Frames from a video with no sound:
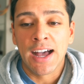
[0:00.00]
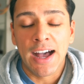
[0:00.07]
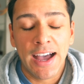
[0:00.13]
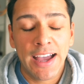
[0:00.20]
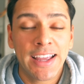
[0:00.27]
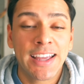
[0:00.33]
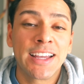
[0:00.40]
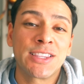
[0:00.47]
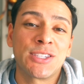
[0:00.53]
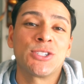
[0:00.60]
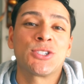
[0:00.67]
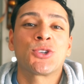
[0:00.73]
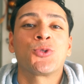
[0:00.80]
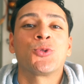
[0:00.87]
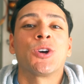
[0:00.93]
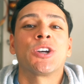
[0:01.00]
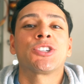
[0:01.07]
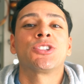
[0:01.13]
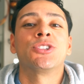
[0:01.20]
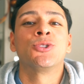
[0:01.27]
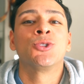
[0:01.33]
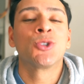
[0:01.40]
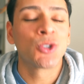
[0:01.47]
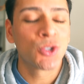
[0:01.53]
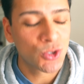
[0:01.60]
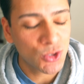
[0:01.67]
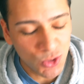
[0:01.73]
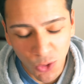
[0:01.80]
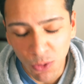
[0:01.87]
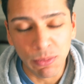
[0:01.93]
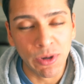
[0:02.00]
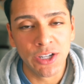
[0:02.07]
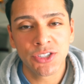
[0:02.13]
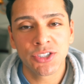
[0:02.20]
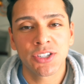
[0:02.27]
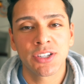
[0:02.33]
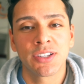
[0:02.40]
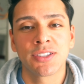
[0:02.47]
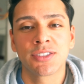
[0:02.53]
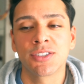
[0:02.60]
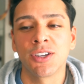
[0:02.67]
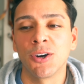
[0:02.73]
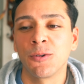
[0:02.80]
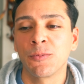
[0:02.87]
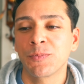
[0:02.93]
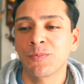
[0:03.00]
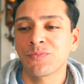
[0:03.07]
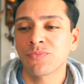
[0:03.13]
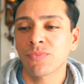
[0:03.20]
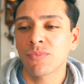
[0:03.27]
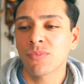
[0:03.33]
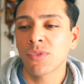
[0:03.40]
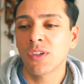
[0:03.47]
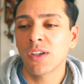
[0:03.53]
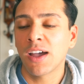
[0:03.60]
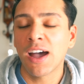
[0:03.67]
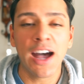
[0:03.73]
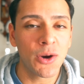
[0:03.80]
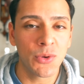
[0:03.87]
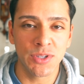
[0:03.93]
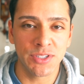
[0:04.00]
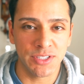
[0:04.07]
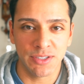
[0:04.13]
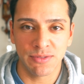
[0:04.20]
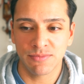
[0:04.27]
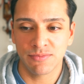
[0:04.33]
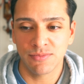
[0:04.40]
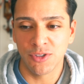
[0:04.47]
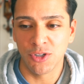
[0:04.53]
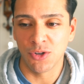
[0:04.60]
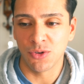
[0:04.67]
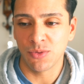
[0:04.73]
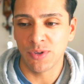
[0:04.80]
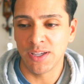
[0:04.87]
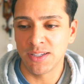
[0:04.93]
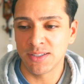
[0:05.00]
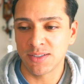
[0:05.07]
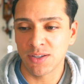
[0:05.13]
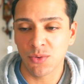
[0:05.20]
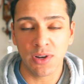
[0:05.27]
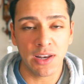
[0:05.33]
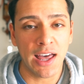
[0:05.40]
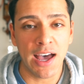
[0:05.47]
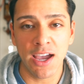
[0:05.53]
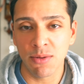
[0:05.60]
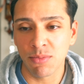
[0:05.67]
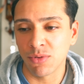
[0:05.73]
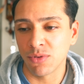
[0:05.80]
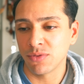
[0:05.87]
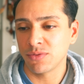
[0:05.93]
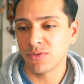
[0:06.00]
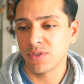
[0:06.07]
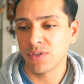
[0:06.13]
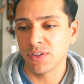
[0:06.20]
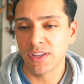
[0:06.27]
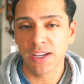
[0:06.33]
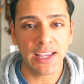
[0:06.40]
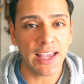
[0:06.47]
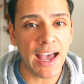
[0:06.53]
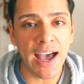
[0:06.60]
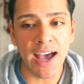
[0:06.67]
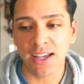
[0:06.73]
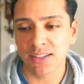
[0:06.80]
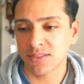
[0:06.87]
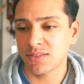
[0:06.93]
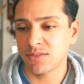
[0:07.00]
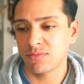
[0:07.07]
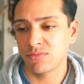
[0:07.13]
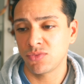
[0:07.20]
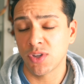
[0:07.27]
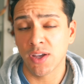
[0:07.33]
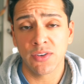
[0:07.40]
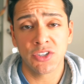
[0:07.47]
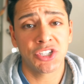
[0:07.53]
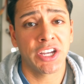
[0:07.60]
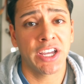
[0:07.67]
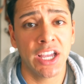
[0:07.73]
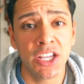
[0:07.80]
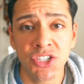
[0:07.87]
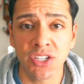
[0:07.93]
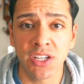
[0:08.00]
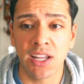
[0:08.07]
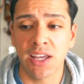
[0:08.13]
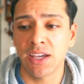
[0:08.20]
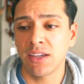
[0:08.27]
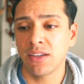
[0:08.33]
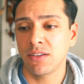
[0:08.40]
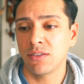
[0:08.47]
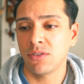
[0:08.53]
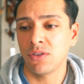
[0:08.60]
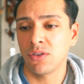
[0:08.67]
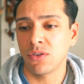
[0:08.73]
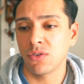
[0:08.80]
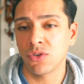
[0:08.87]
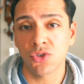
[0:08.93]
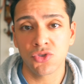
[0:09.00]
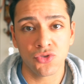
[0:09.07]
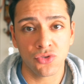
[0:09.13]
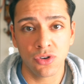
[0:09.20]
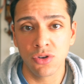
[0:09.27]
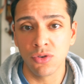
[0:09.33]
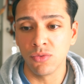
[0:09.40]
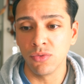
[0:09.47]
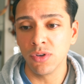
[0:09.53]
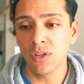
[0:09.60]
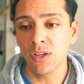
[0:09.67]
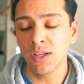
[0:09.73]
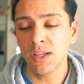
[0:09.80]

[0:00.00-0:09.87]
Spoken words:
I get this question so much. So how is it? Is it reliable? The gas, do I have a check engine light? The drone.